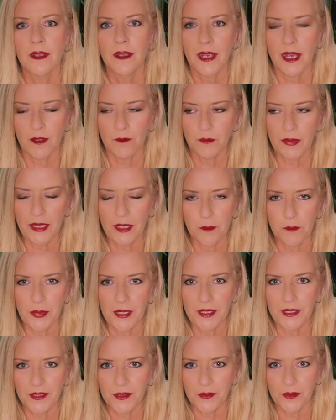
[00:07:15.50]
and be at
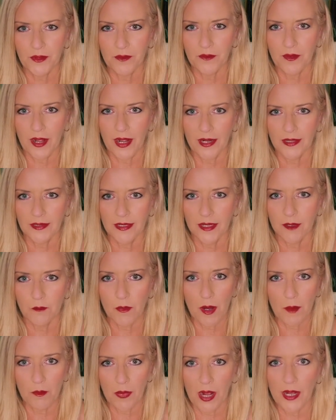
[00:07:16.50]
peace with the fact that
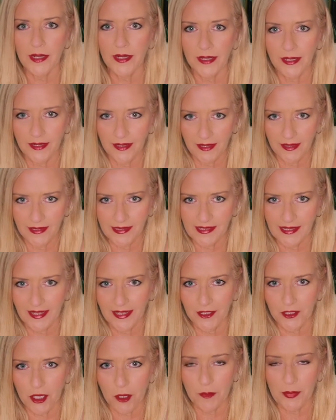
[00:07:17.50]
my body needs to
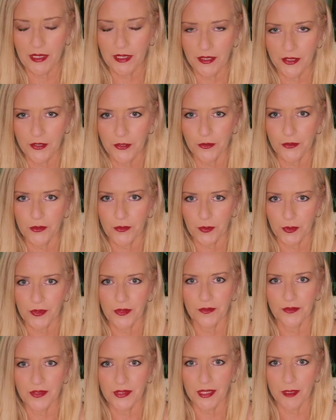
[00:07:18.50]
catch up on a year's worth
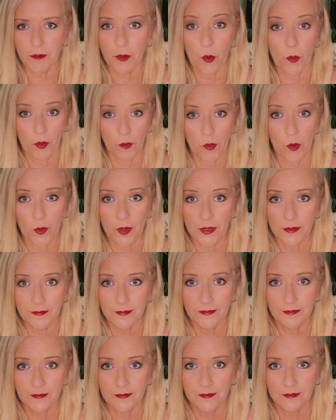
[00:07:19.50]
of sleep or more.
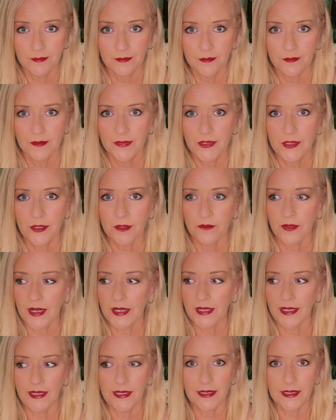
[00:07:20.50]
So if I
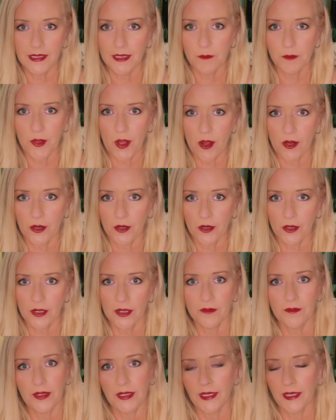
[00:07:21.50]
need to sleep longer,
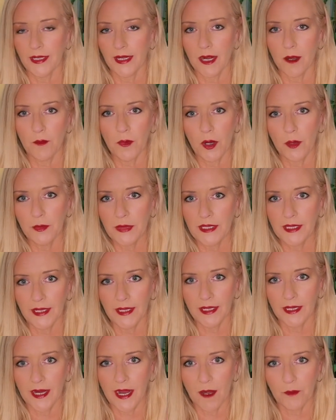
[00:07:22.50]
if I need to come home and take
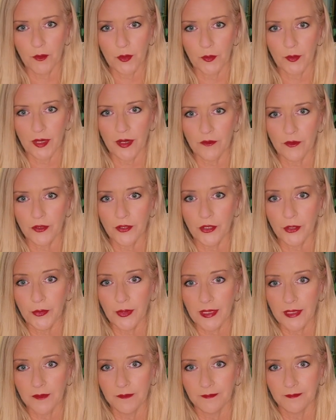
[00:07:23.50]
a nap or whatever, do
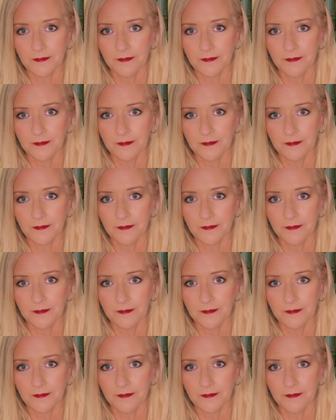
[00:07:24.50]
it.